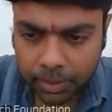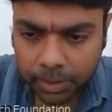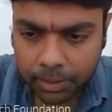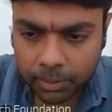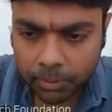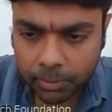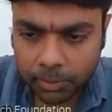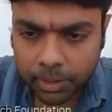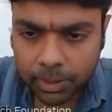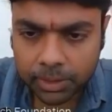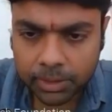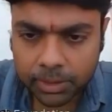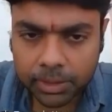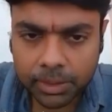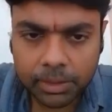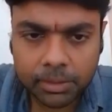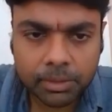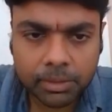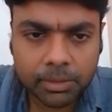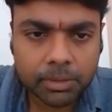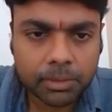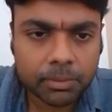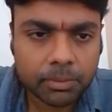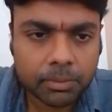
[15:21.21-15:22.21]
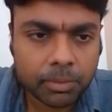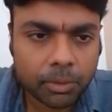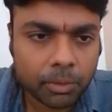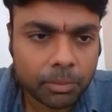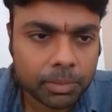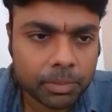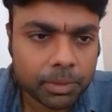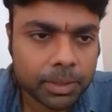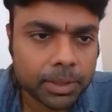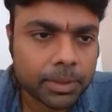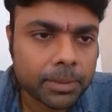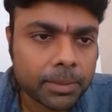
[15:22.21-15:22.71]
acquire the
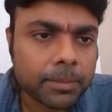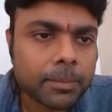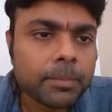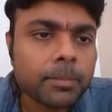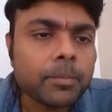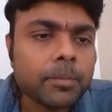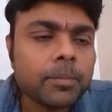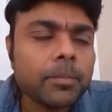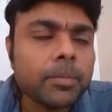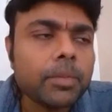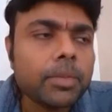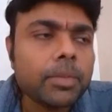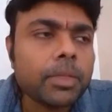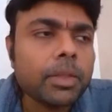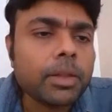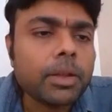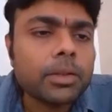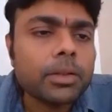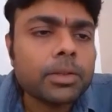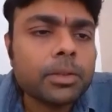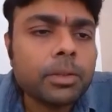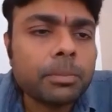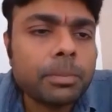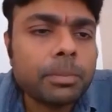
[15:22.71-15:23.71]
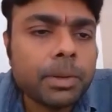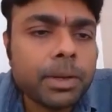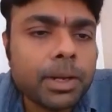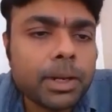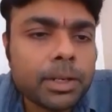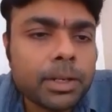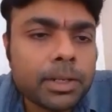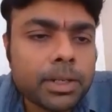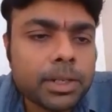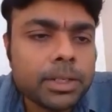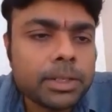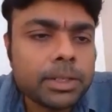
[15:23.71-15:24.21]
property. So
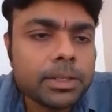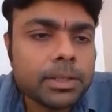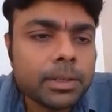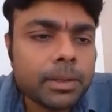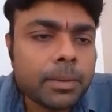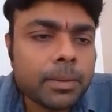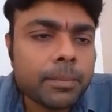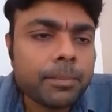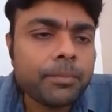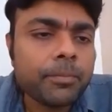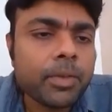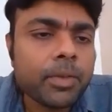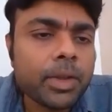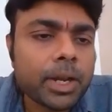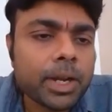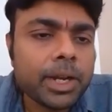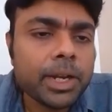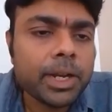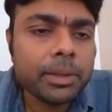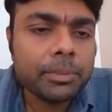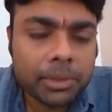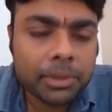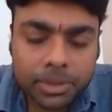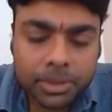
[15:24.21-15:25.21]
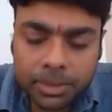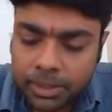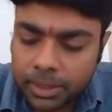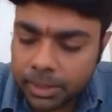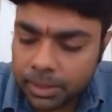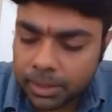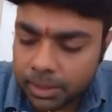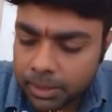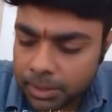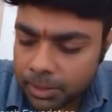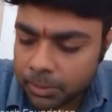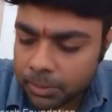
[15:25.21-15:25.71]
penalties, where any person
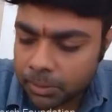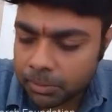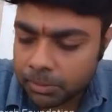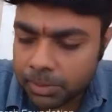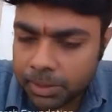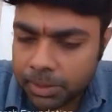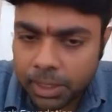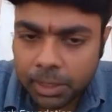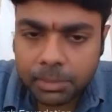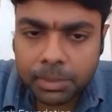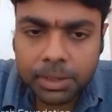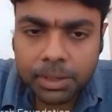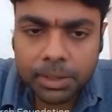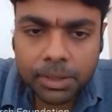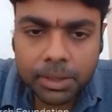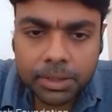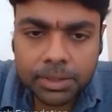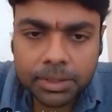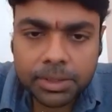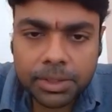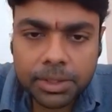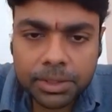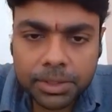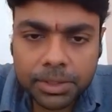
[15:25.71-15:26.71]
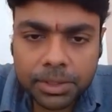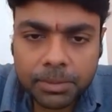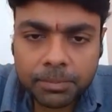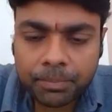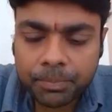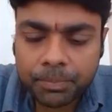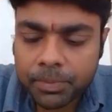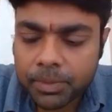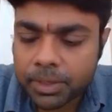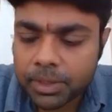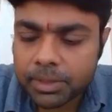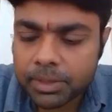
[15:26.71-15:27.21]
enters into a Benami
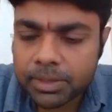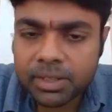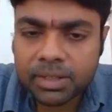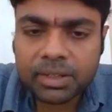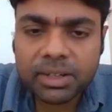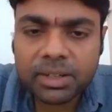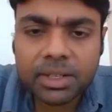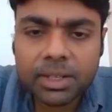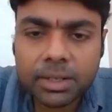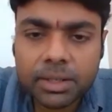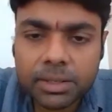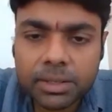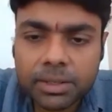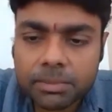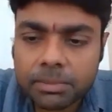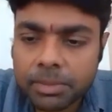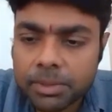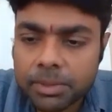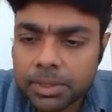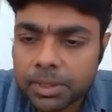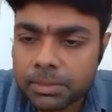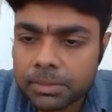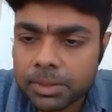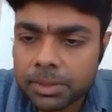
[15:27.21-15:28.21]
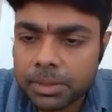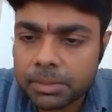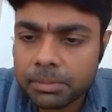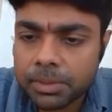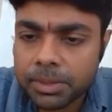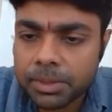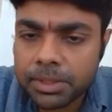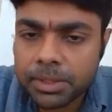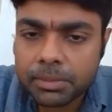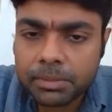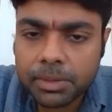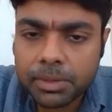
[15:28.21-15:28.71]
transaction, it's a rigorous
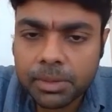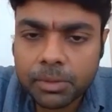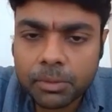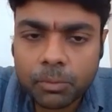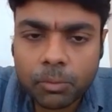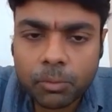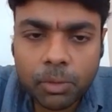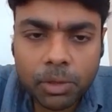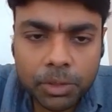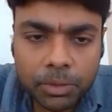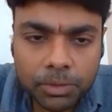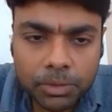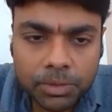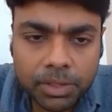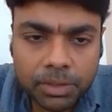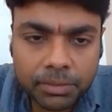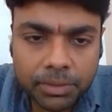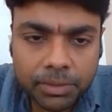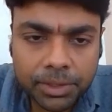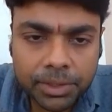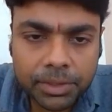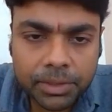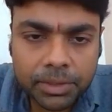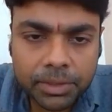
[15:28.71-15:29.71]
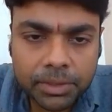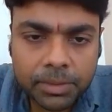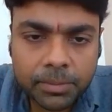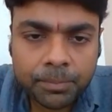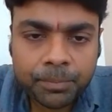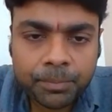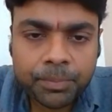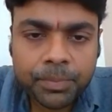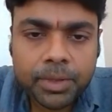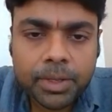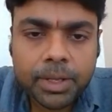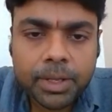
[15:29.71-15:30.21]
imprisonment of 1 to 7 years,
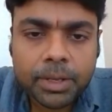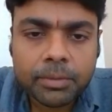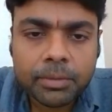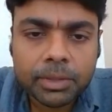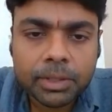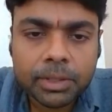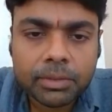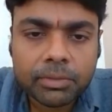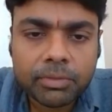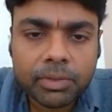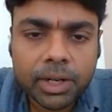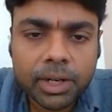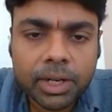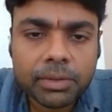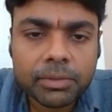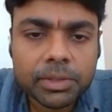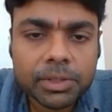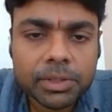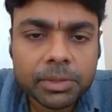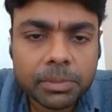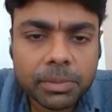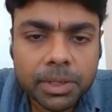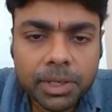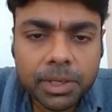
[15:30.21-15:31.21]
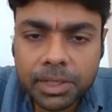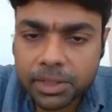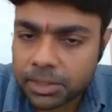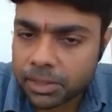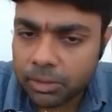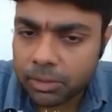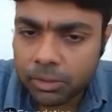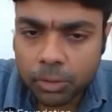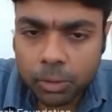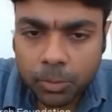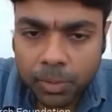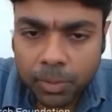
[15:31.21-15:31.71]
with a fine which may
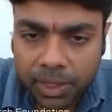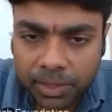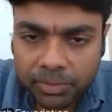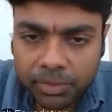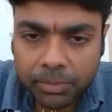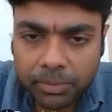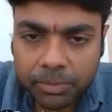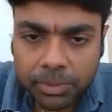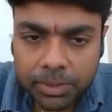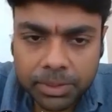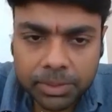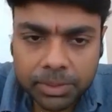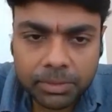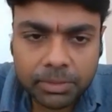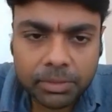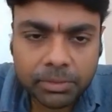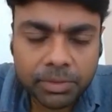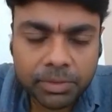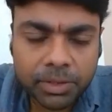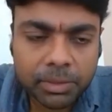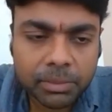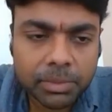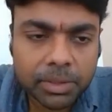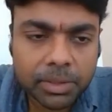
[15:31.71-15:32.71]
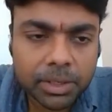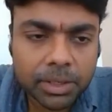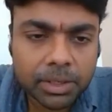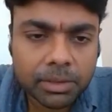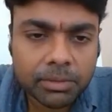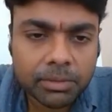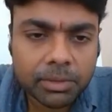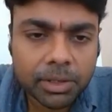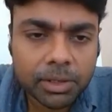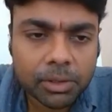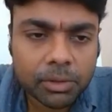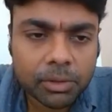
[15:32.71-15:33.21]
extend to 25% of the fair
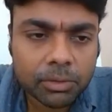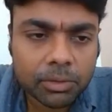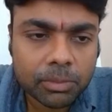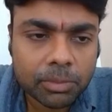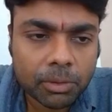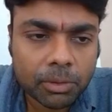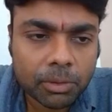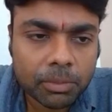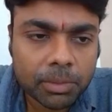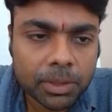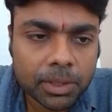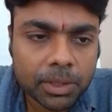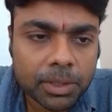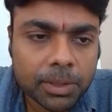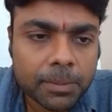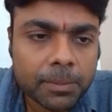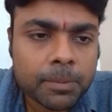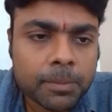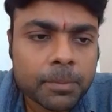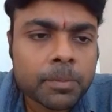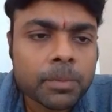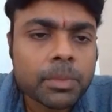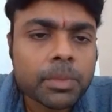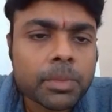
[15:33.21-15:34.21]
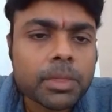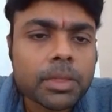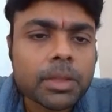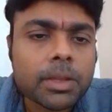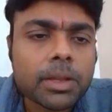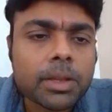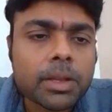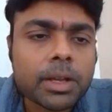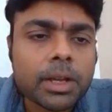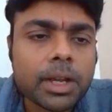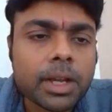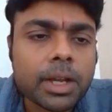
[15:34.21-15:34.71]
market value of the property.
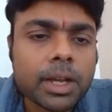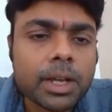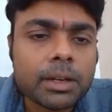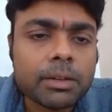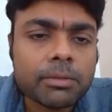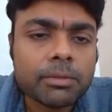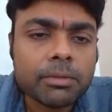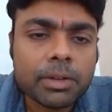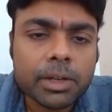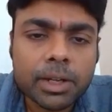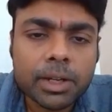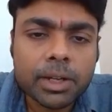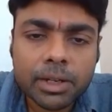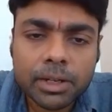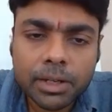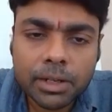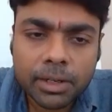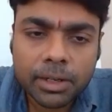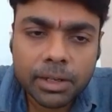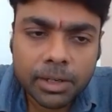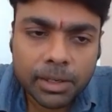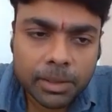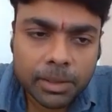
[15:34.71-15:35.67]
And where